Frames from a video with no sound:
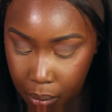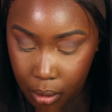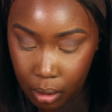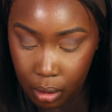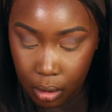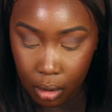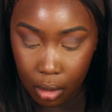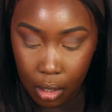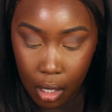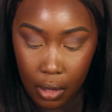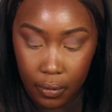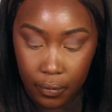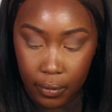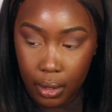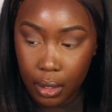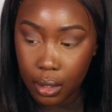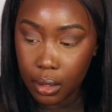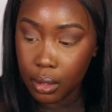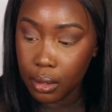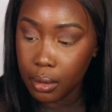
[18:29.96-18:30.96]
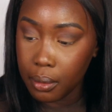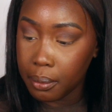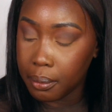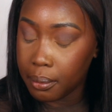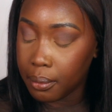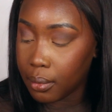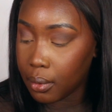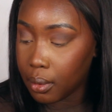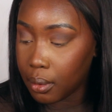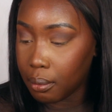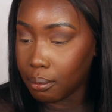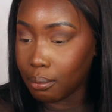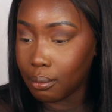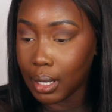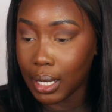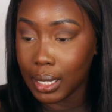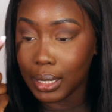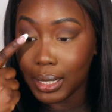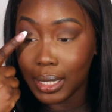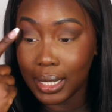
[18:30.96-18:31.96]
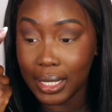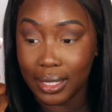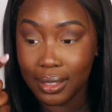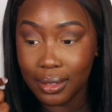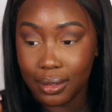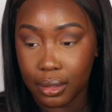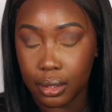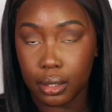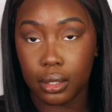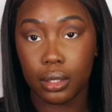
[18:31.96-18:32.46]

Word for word: I'm gonna cover my lid